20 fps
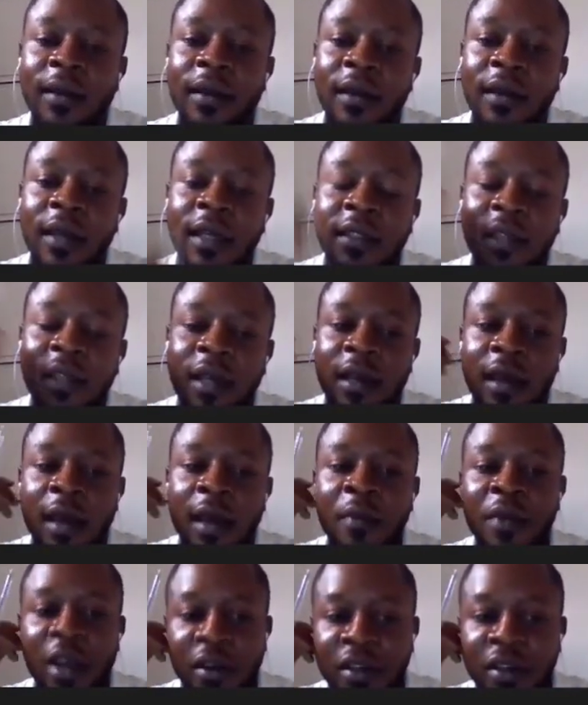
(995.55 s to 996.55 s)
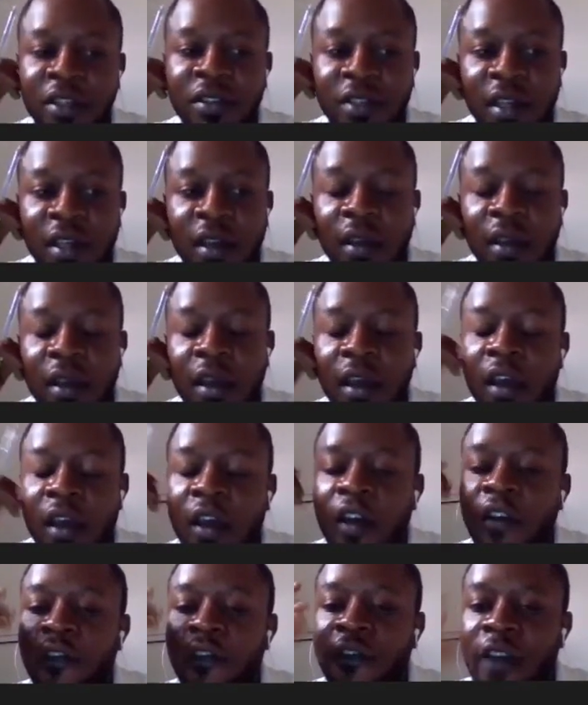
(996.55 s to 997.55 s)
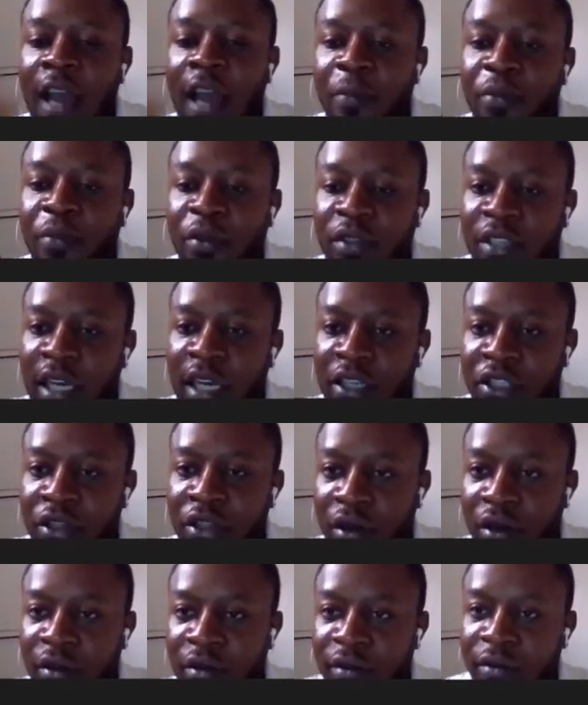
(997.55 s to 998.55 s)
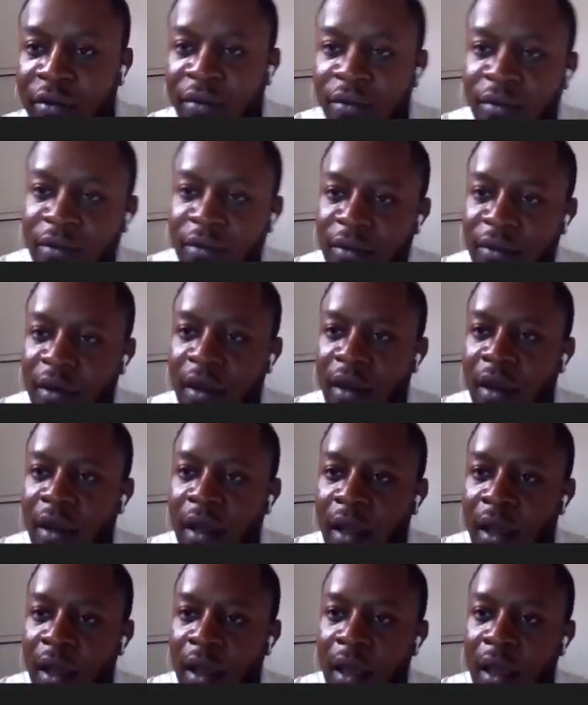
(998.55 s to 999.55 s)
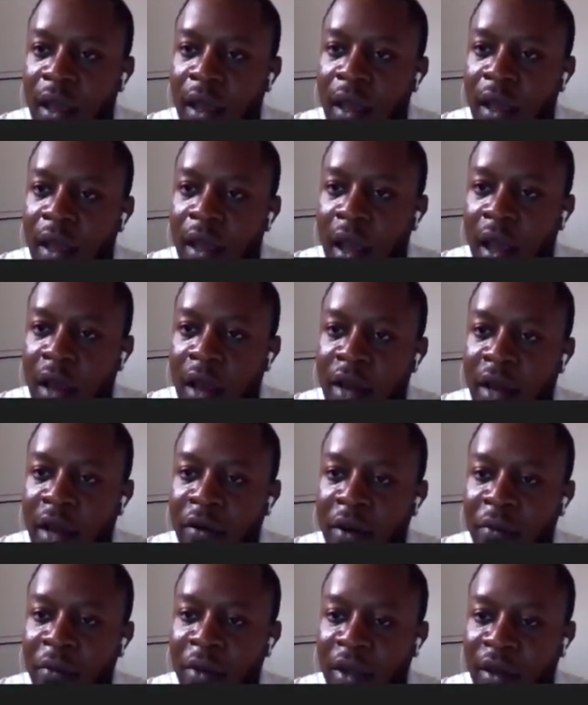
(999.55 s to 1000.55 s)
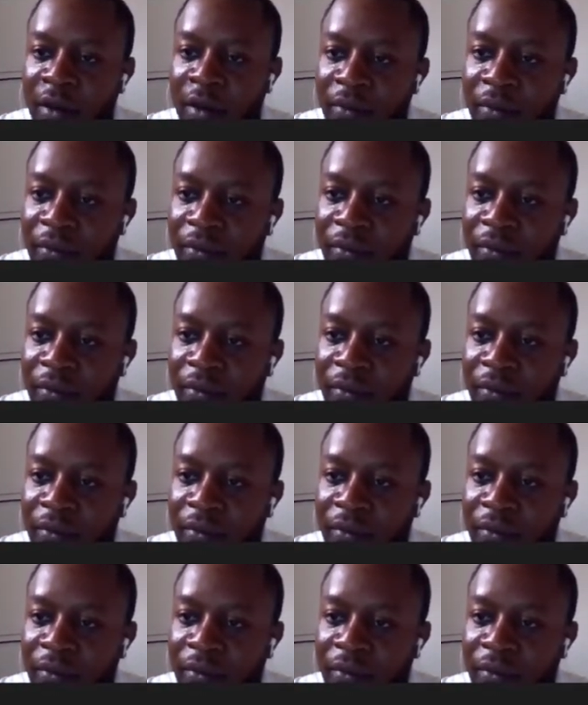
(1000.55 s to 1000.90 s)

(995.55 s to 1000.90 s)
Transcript: Yes, sir. I'm hearing you, sir. Flight projection. Are you hearing me?